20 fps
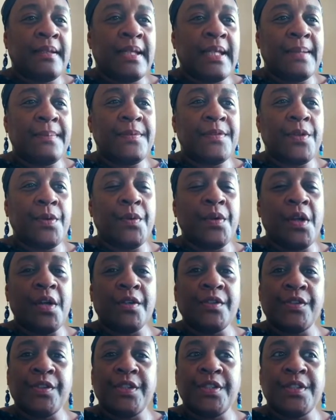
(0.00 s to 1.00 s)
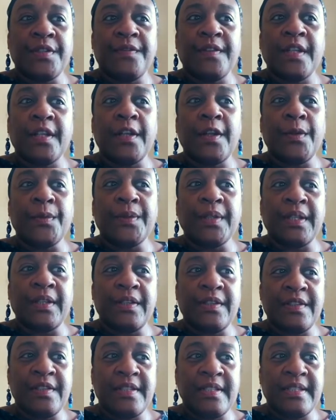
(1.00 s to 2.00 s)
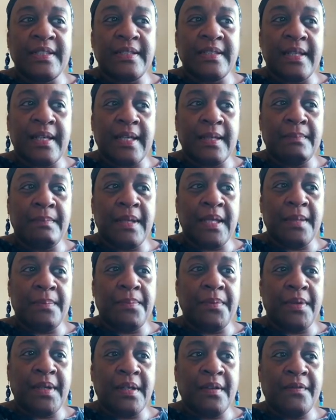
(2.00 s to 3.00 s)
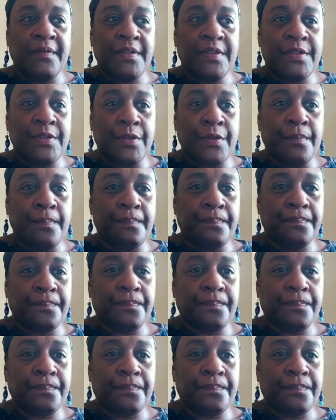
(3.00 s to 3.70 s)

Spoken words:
I'm so conscious of the loneliness this time may bring for some.